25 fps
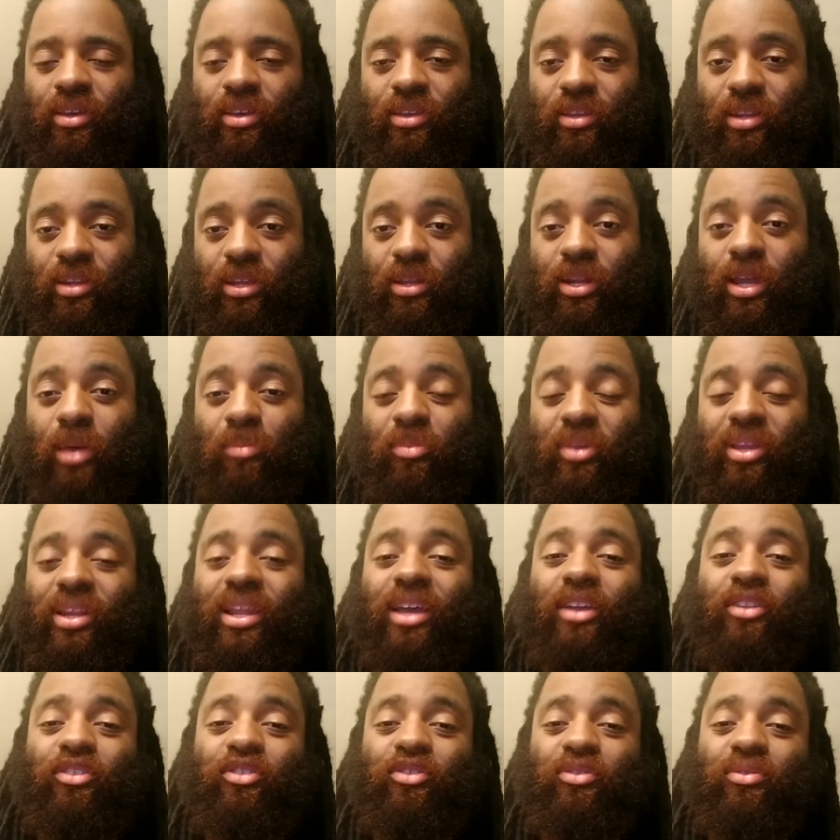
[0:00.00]
And I mean
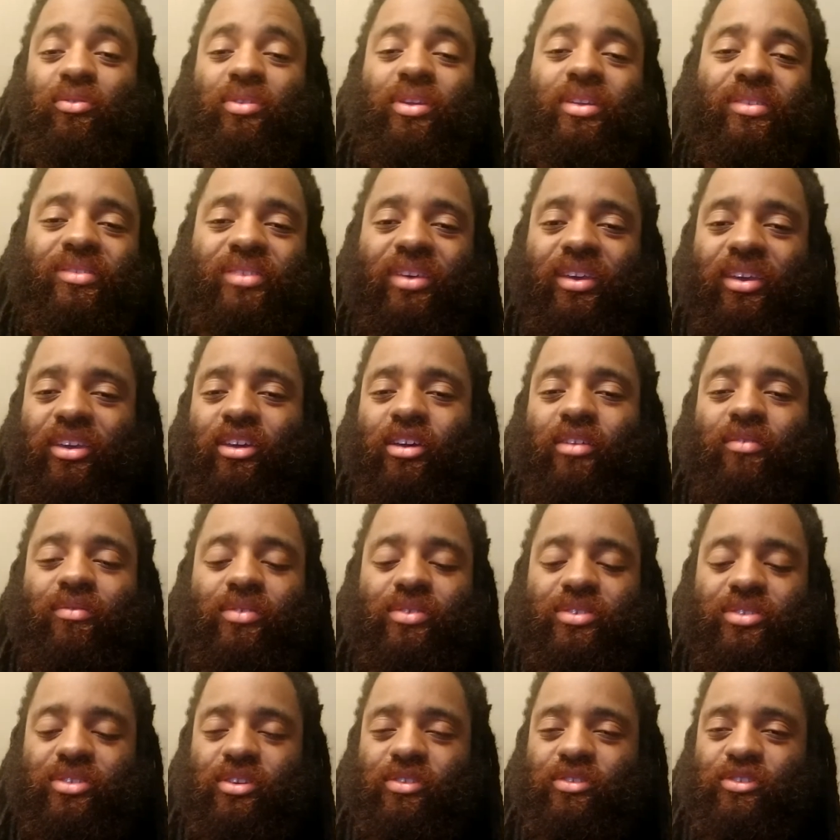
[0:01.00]
truly take care of
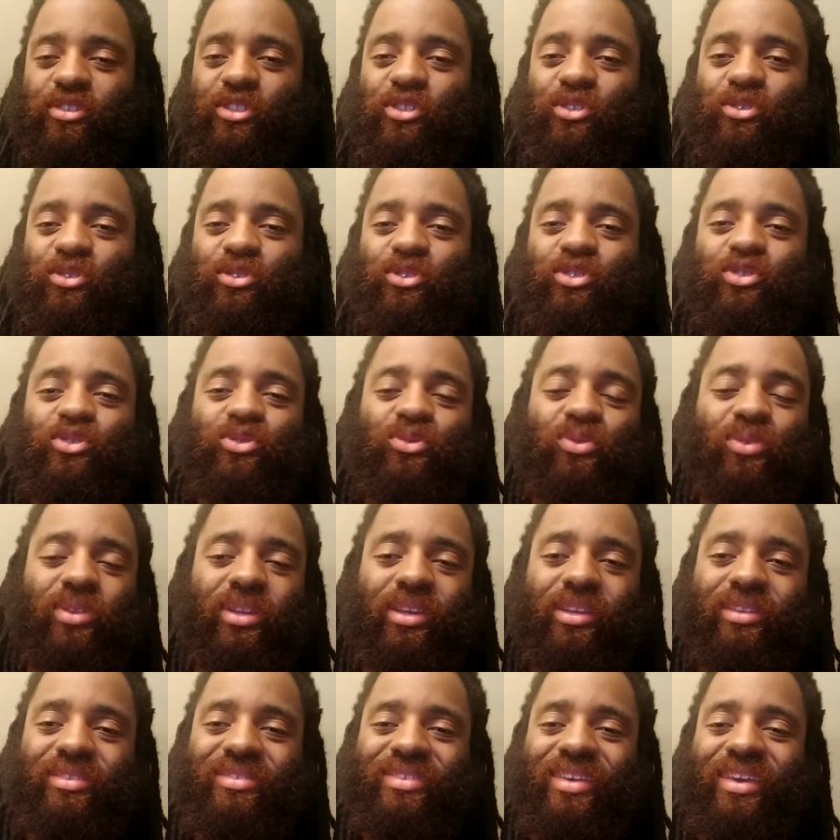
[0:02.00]
ourselves.
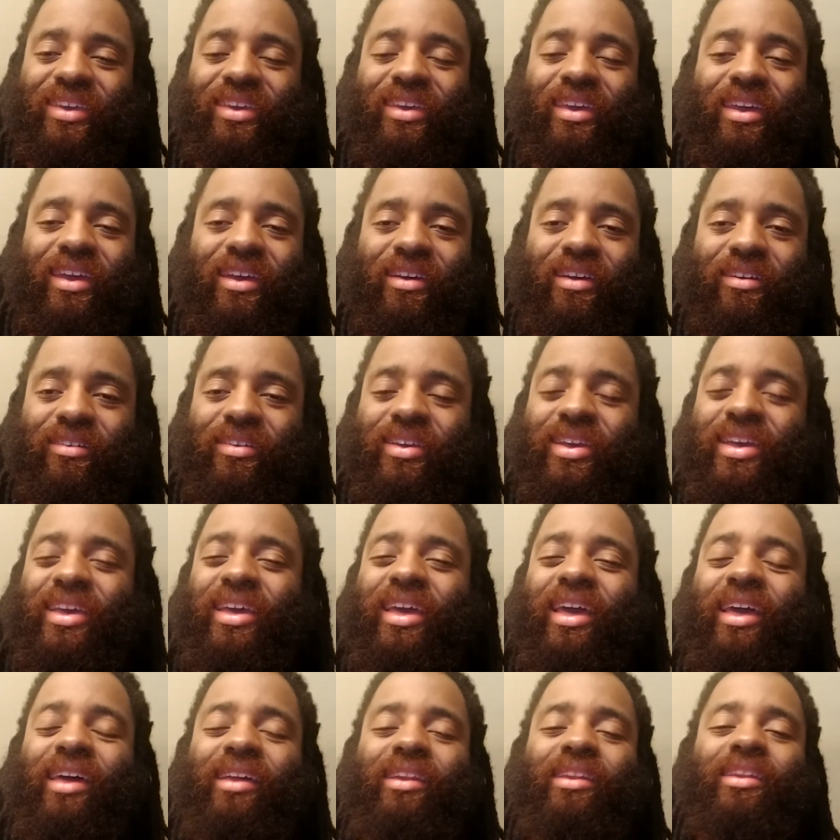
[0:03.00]
Truly take care
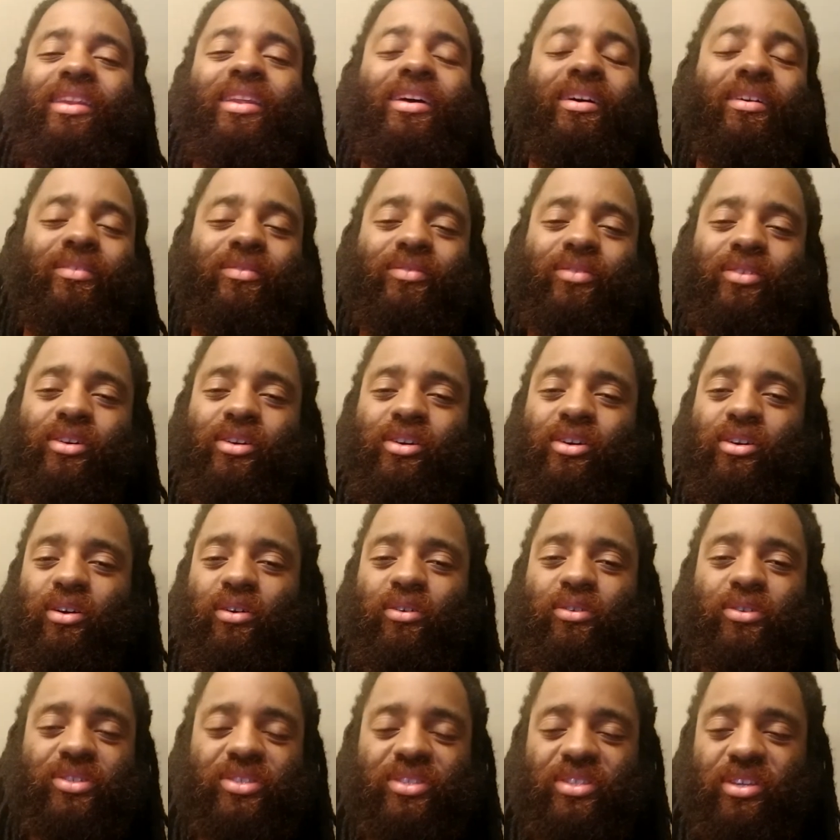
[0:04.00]
and love
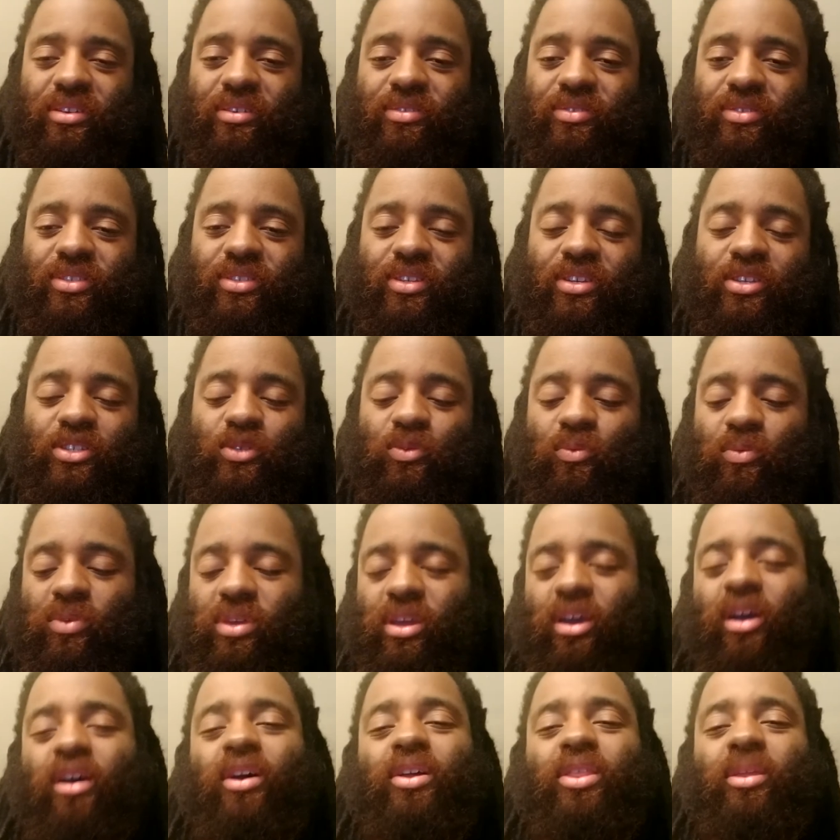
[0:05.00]
ourselves, because we
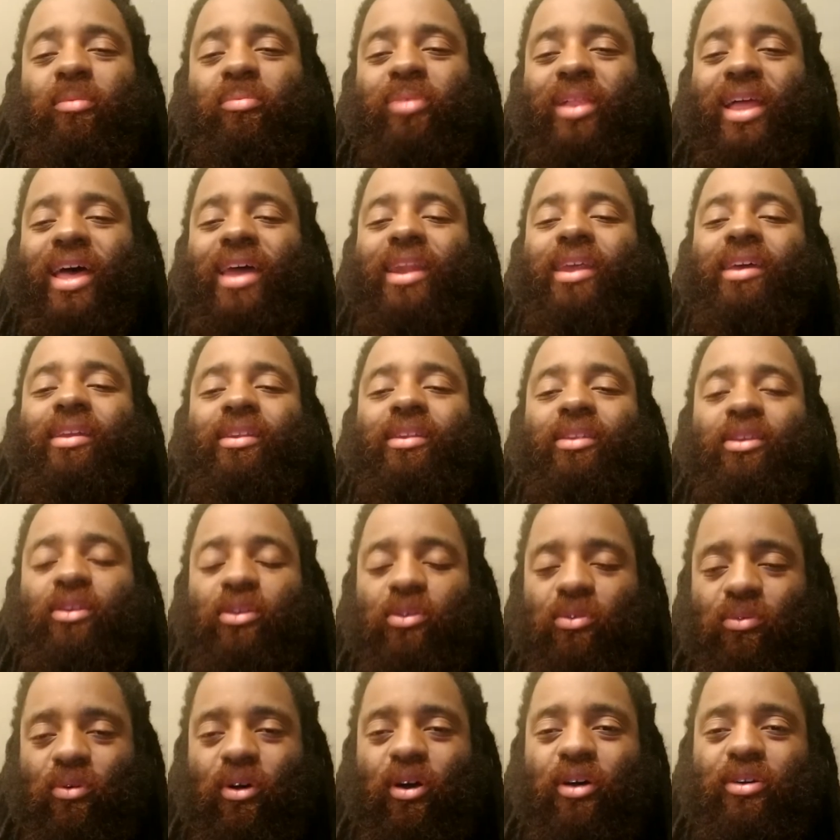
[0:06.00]
are the planet.
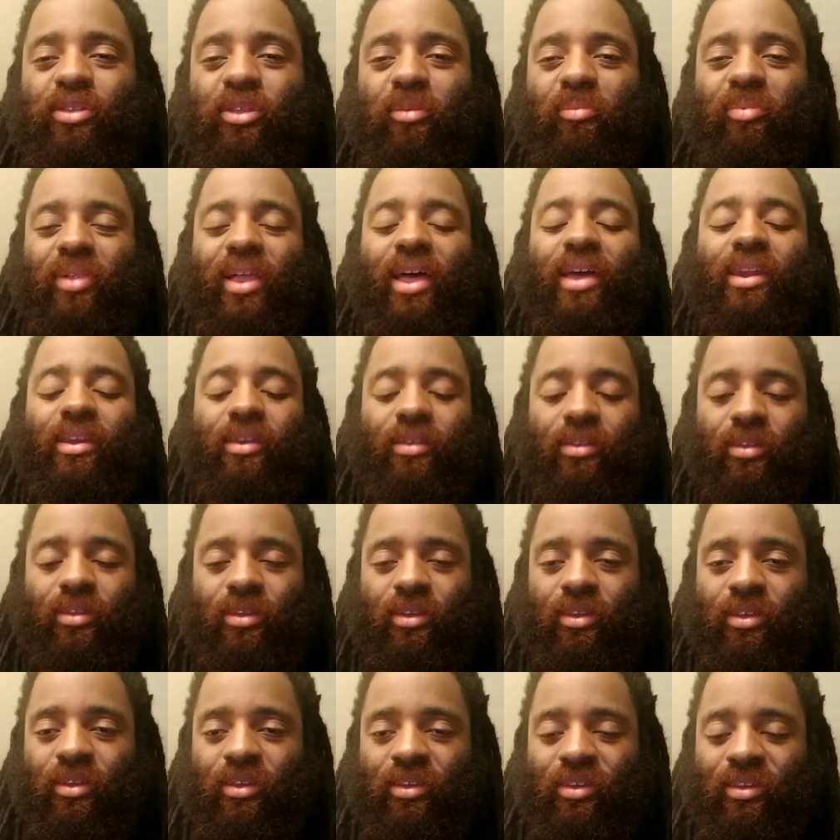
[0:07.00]
You are the planet.
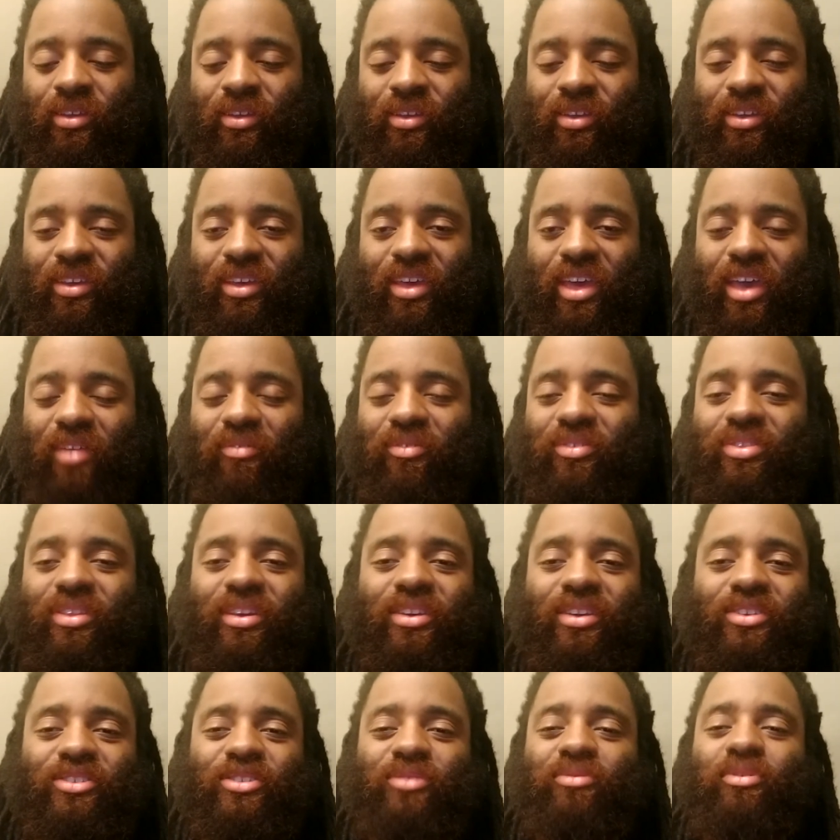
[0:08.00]

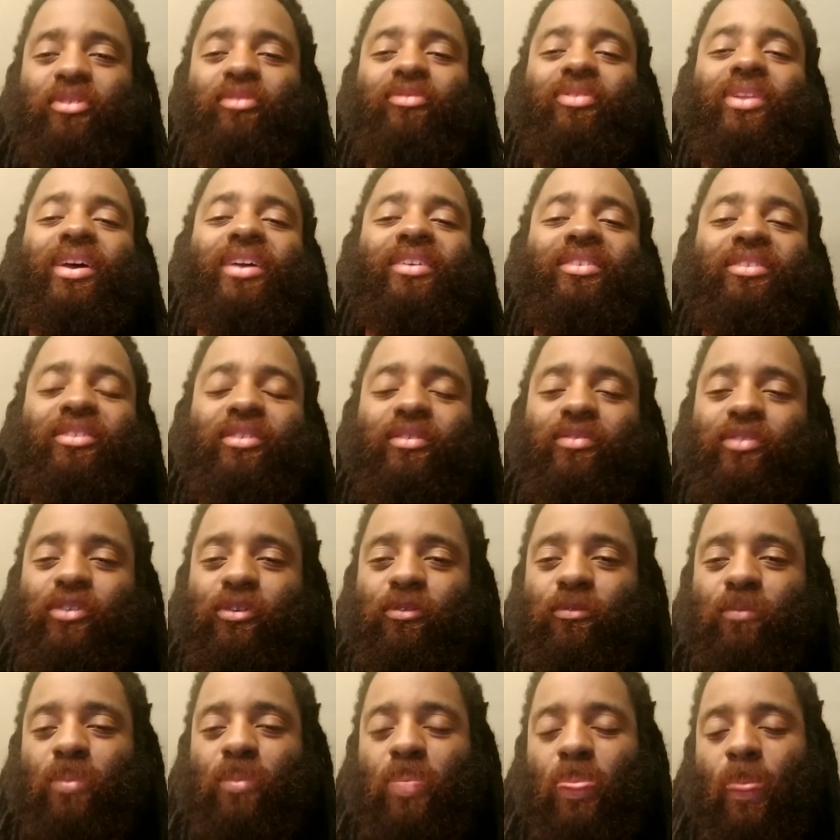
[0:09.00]
Everything is a reflection of
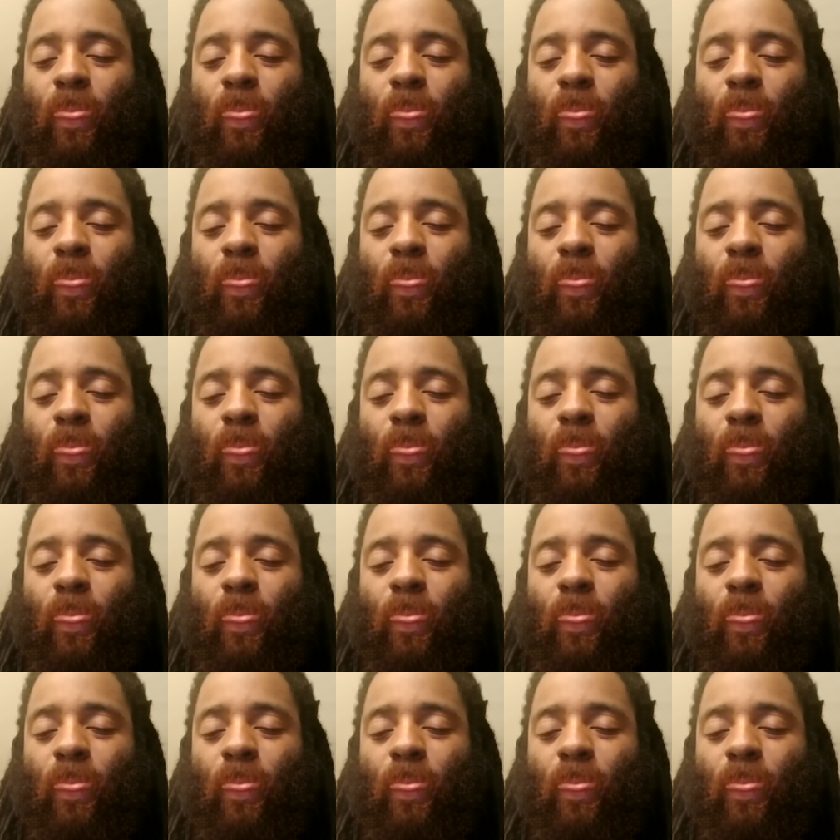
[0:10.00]
you.